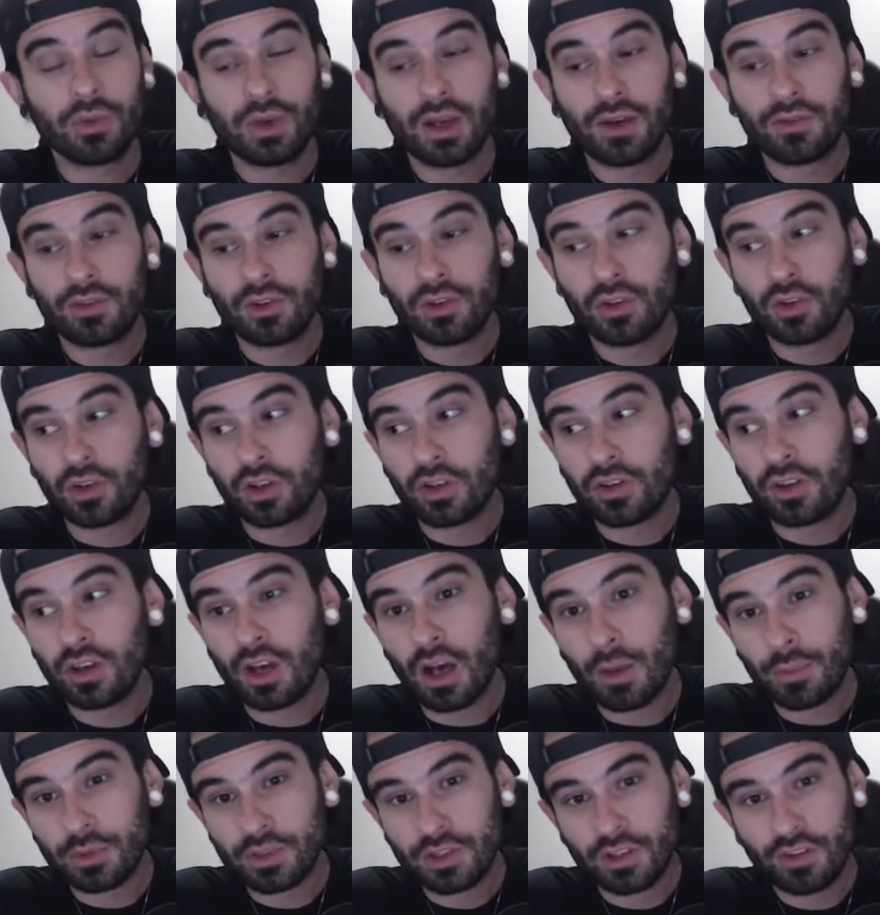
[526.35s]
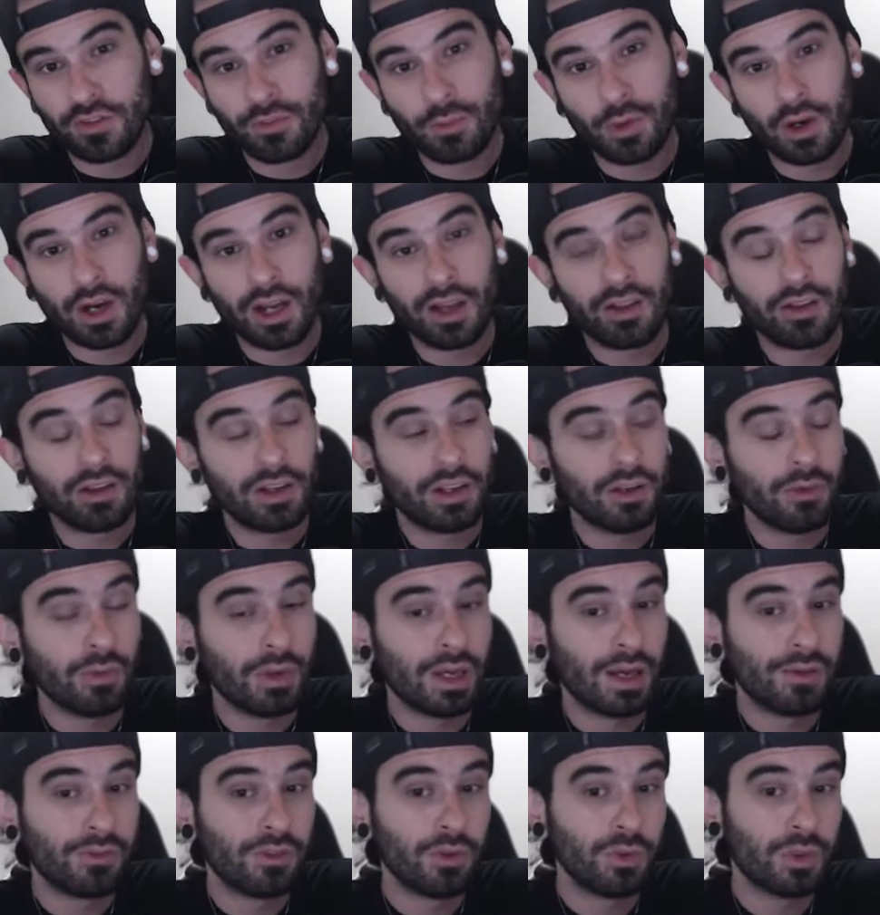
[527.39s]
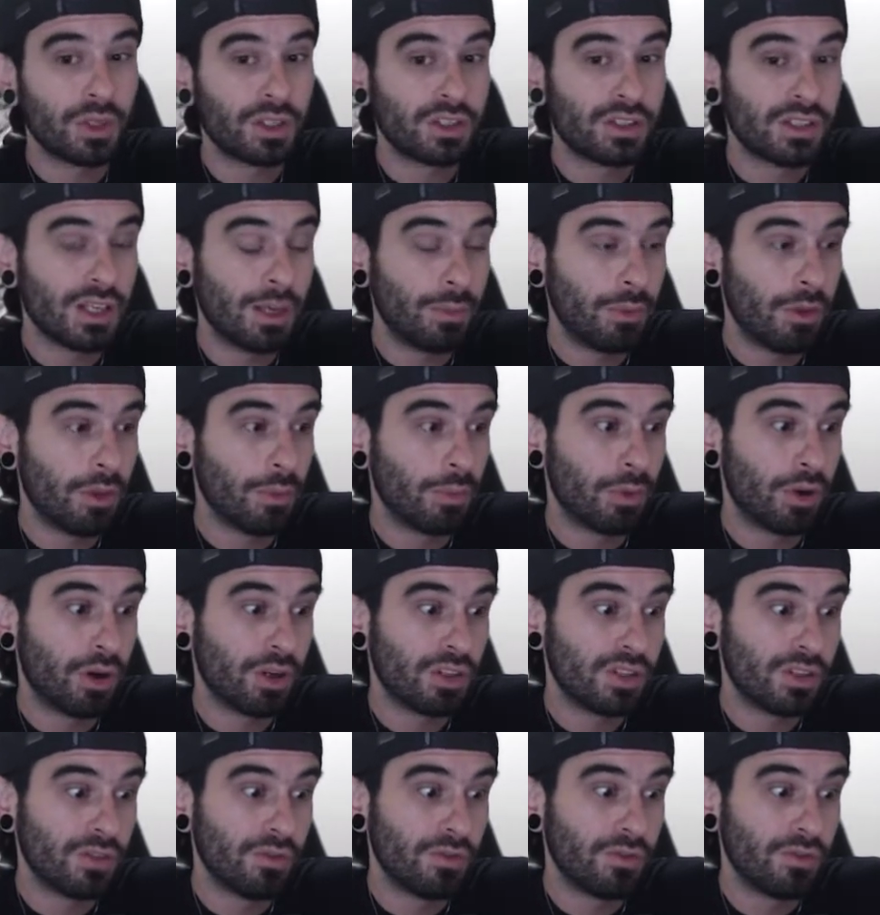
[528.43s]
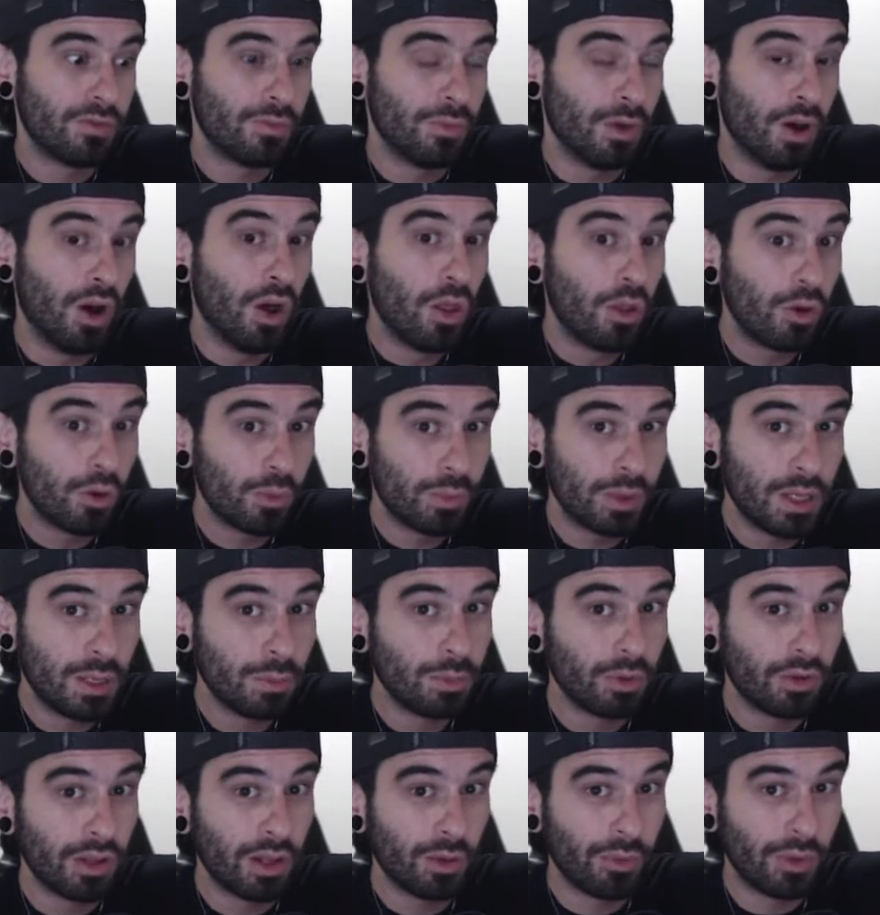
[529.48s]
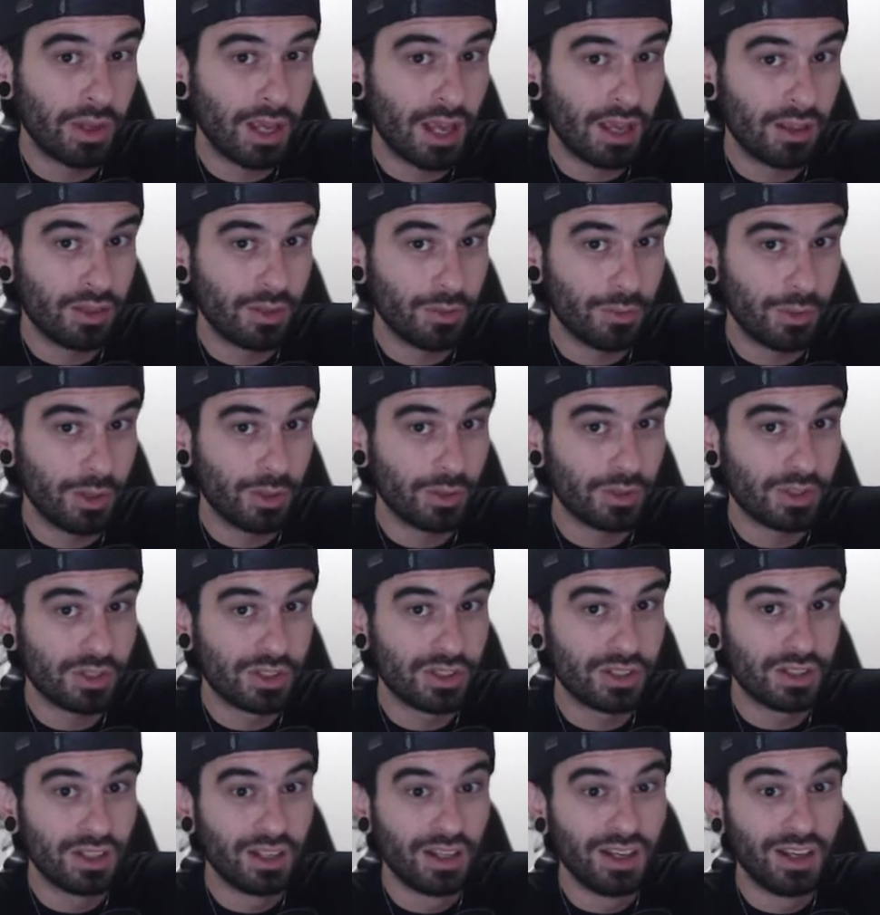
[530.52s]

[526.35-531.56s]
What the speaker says: We have to look at the opposite of morality. We have to accept the parts of other people that we hate the most.